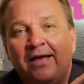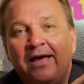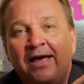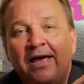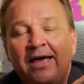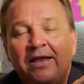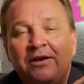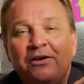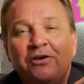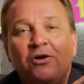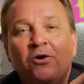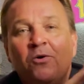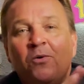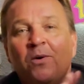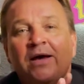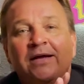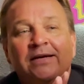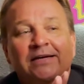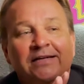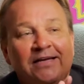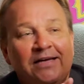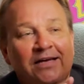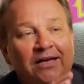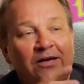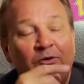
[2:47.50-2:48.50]
I had no
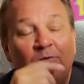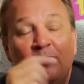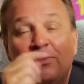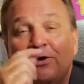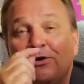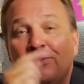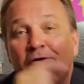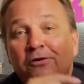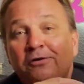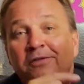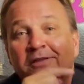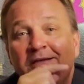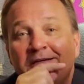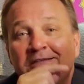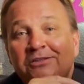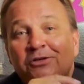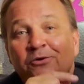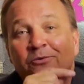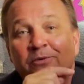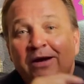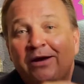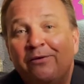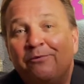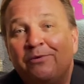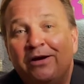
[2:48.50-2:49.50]
idea it would look this
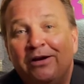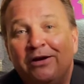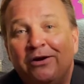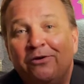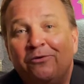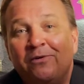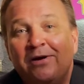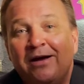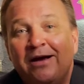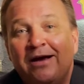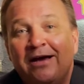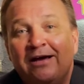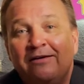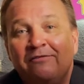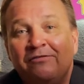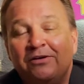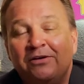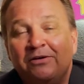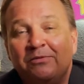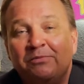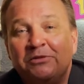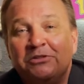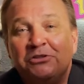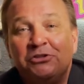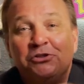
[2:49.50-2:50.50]
great when it arrived.
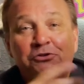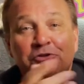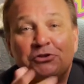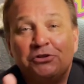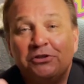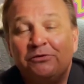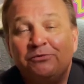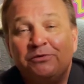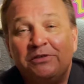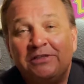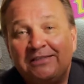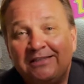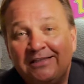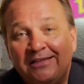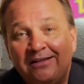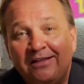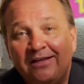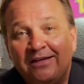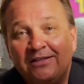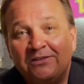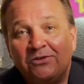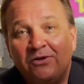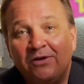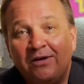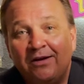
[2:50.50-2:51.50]
Because usually when you see
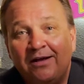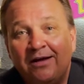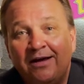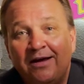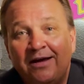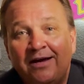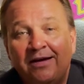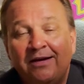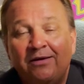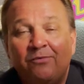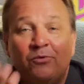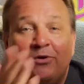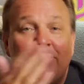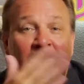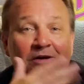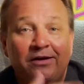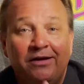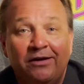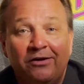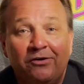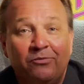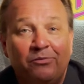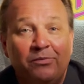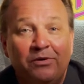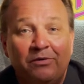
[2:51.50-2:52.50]
things online and when you
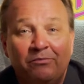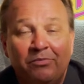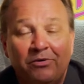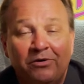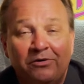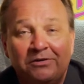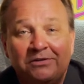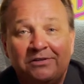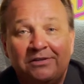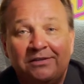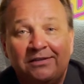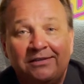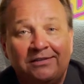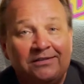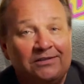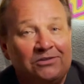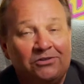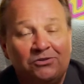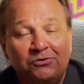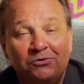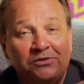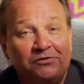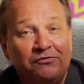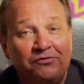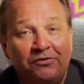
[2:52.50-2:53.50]
get them in person, it's
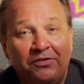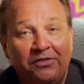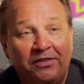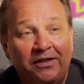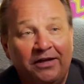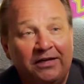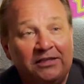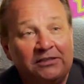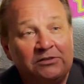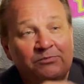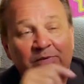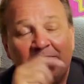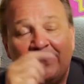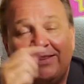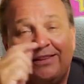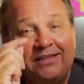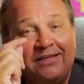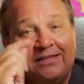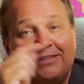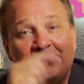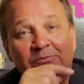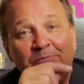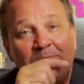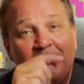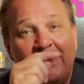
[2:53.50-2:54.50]
two different things. But
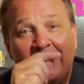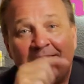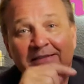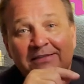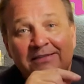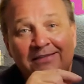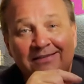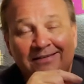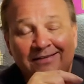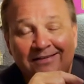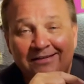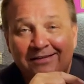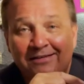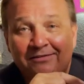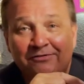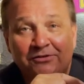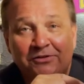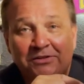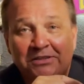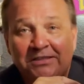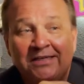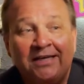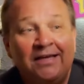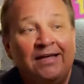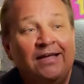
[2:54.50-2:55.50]
this mask
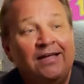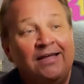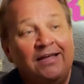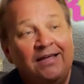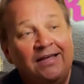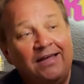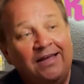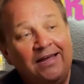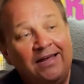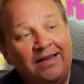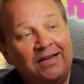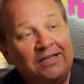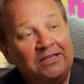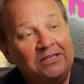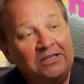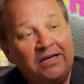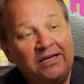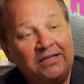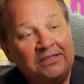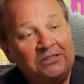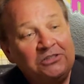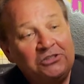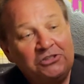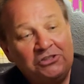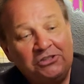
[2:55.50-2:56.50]
delivers. And it,
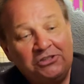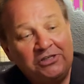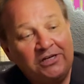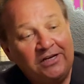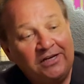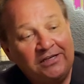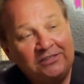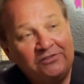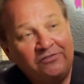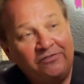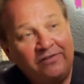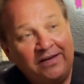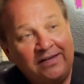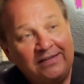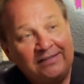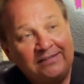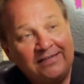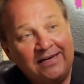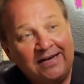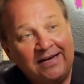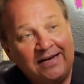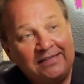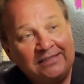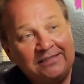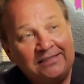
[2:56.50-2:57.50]
it's just
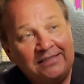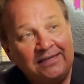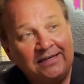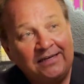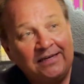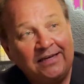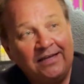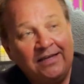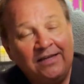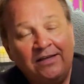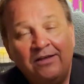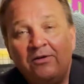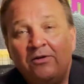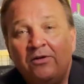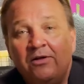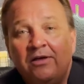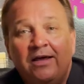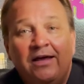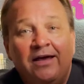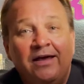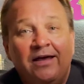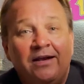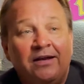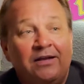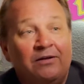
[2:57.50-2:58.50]
fantastic.
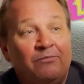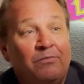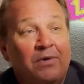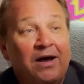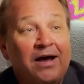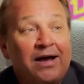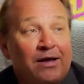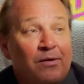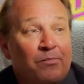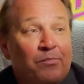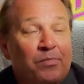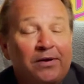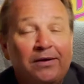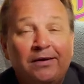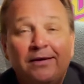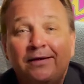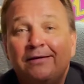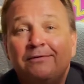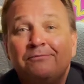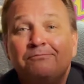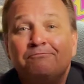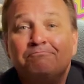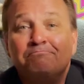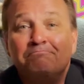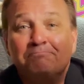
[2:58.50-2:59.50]
And in my
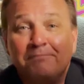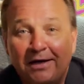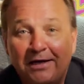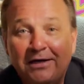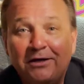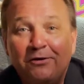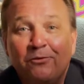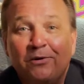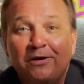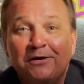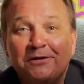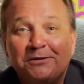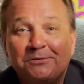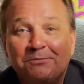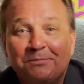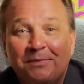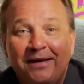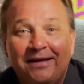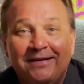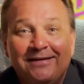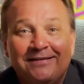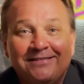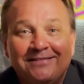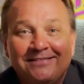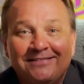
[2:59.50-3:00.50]
opinion, money well
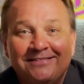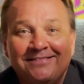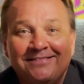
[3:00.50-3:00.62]
spent.